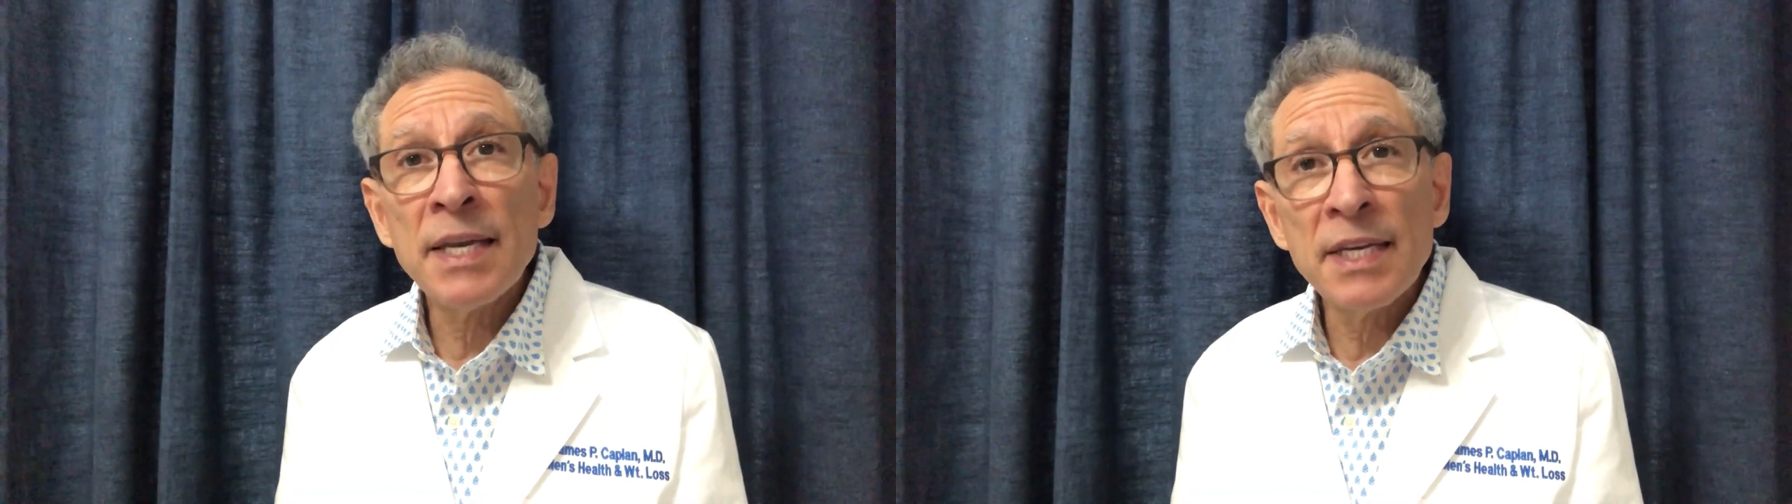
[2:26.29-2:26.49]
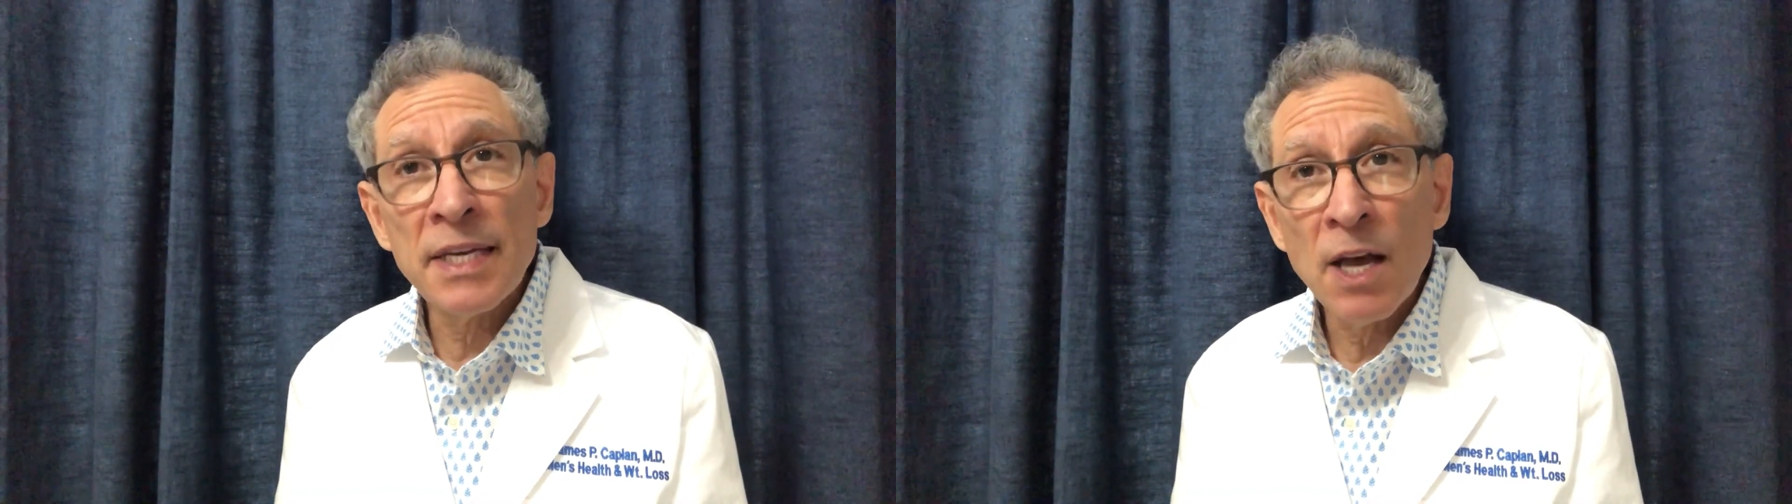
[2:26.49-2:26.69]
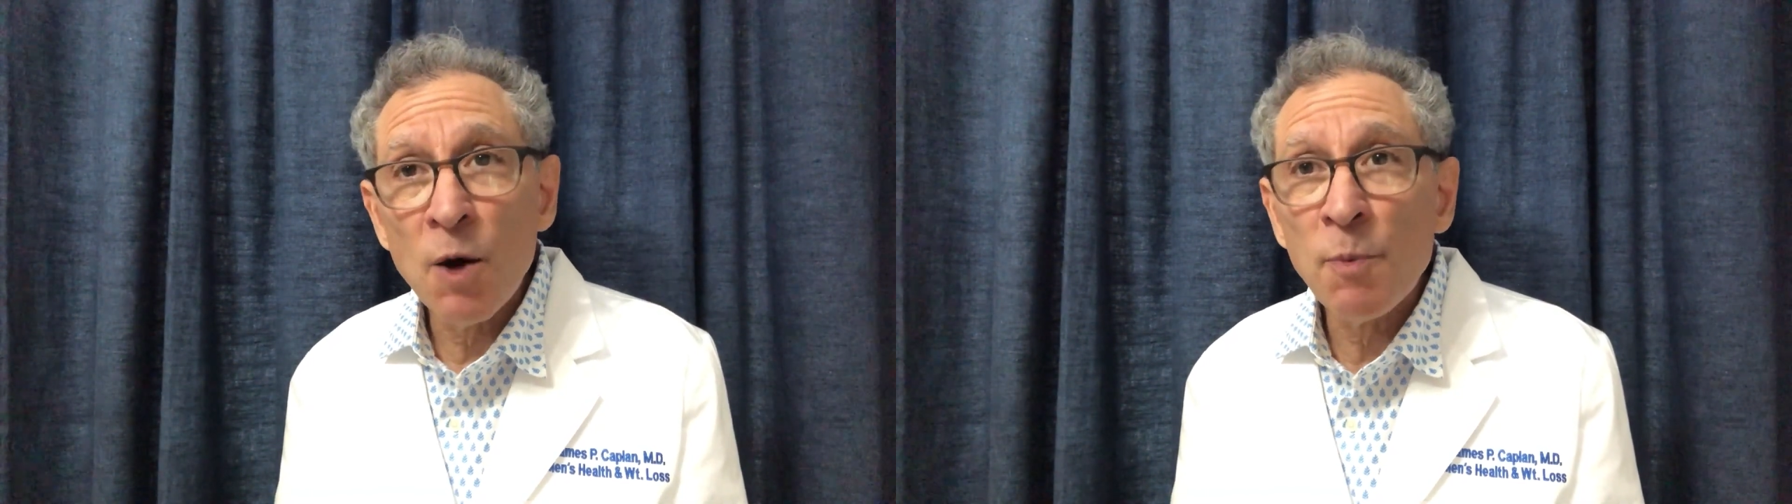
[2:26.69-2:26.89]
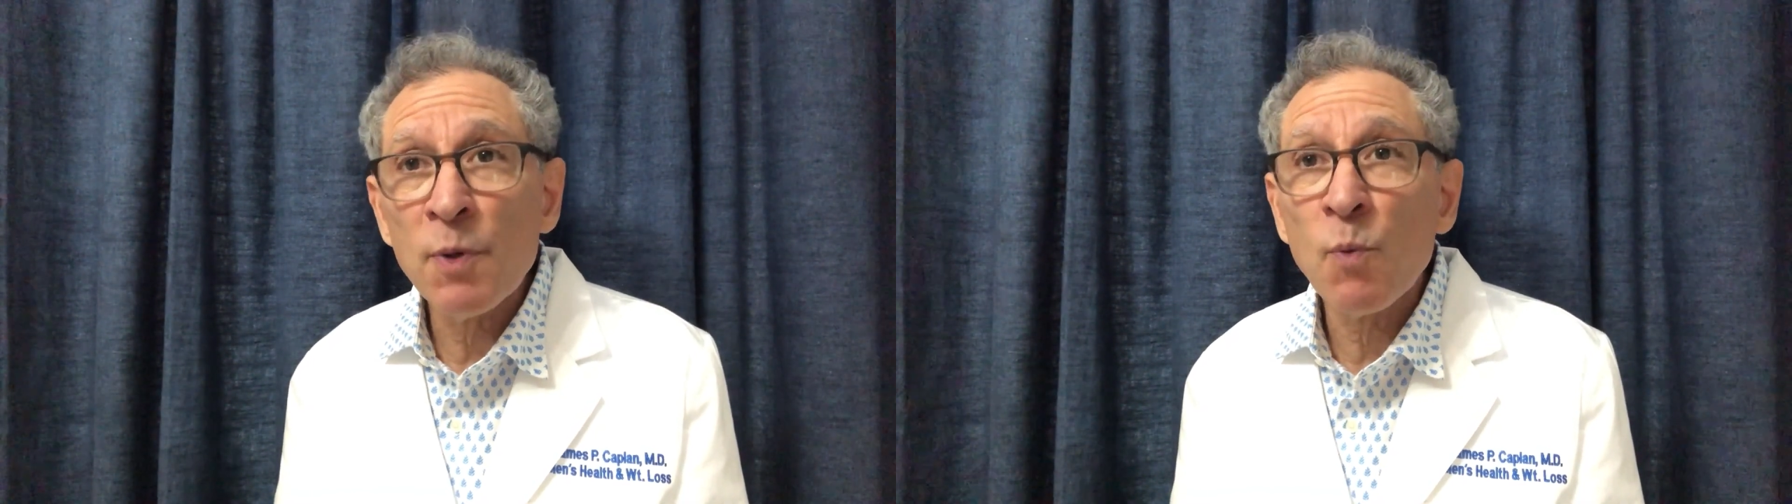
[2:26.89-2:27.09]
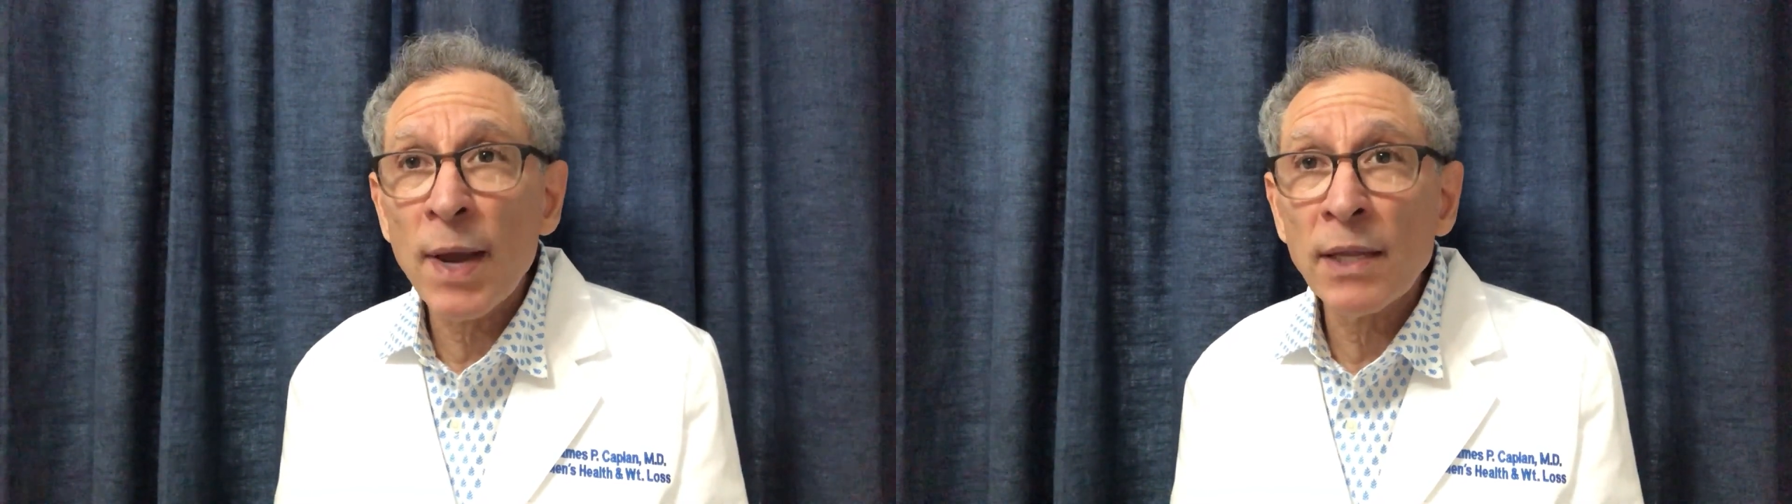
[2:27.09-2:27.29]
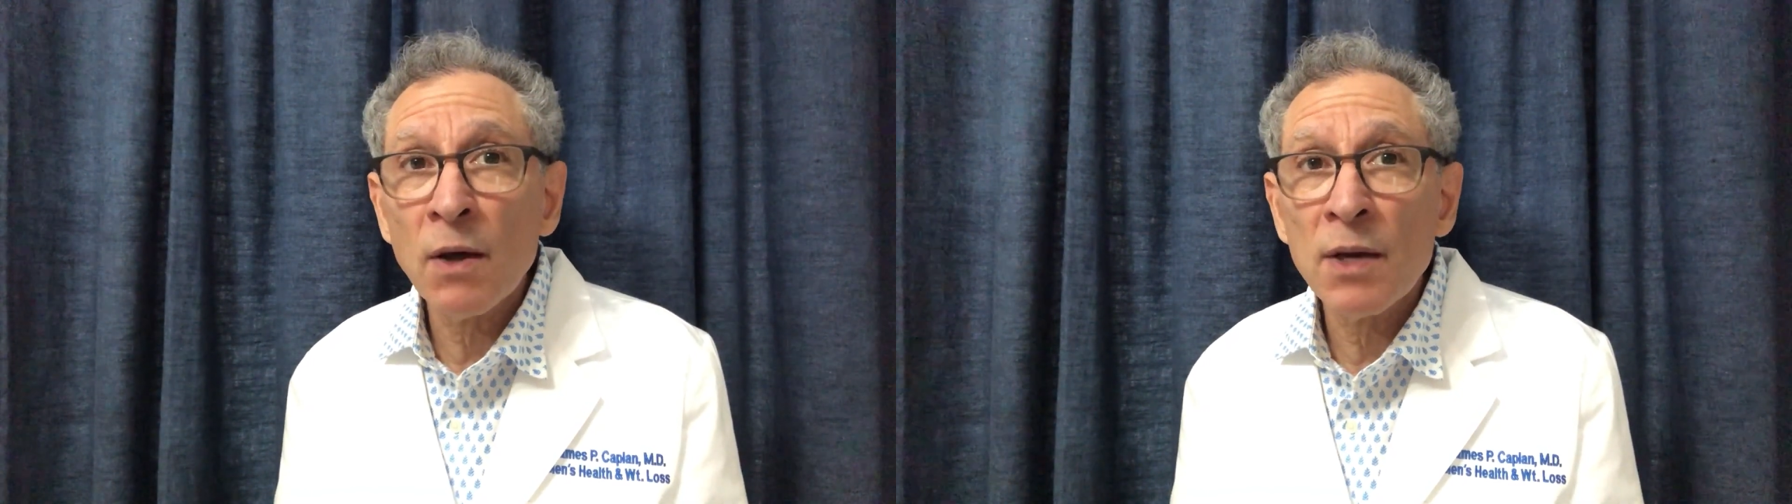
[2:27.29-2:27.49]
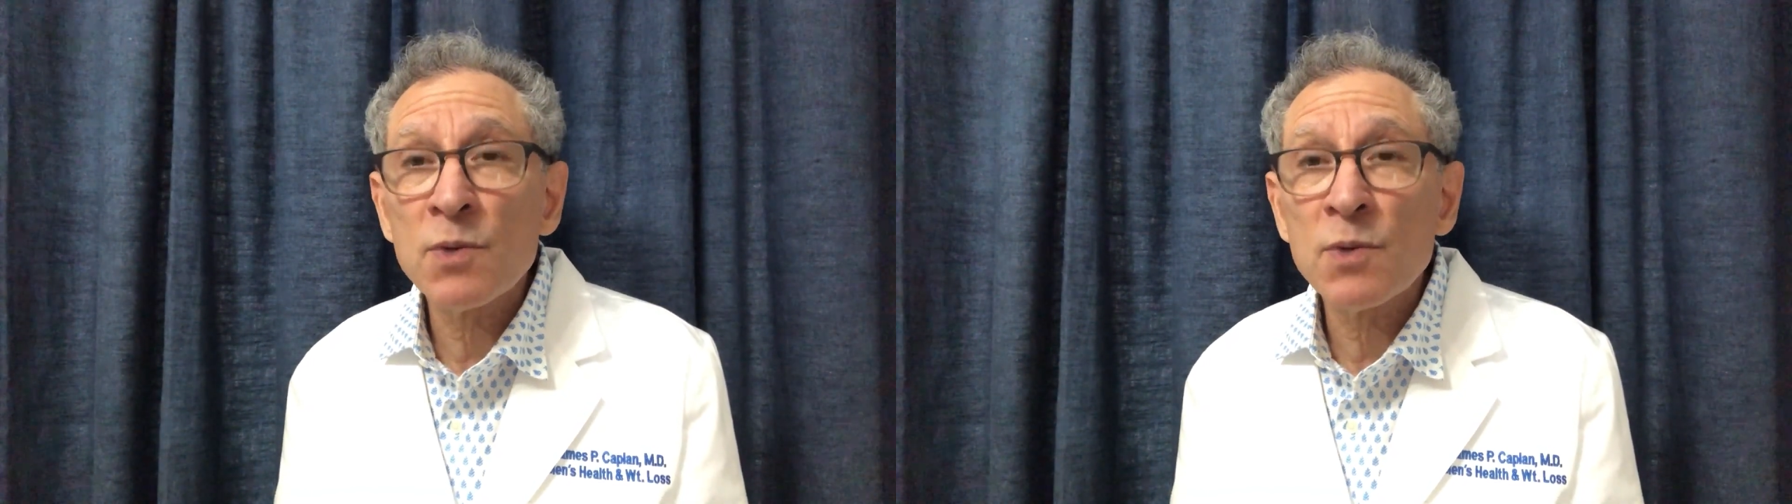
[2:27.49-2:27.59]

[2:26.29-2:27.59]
need help with weight loss